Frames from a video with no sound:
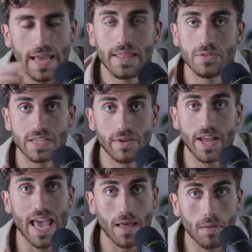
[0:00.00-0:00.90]
And then he was
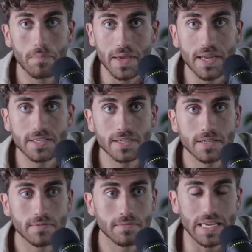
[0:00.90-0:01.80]
given a helpmeet,
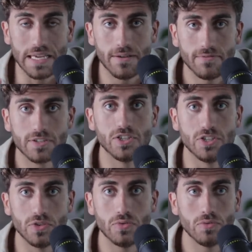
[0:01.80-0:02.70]
Eve, to
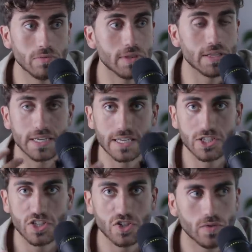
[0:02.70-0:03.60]
do, to
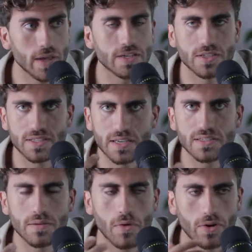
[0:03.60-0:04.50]
continue to do that, to
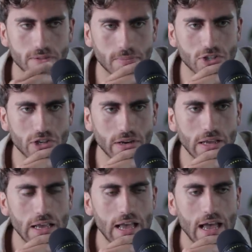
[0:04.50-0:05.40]
assist him on his mission.
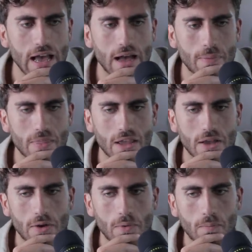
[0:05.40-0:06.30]
Um,
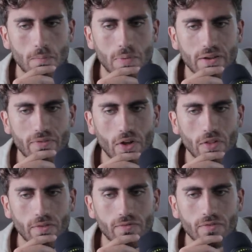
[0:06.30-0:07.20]
but if
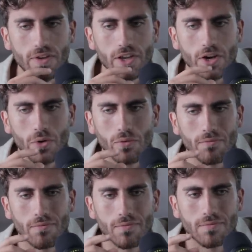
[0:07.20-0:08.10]
all of, you know,
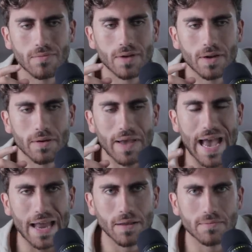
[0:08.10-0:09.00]
uh,
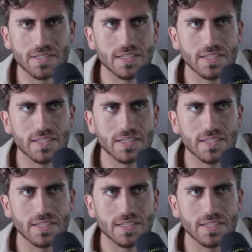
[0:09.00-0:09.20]
Adam's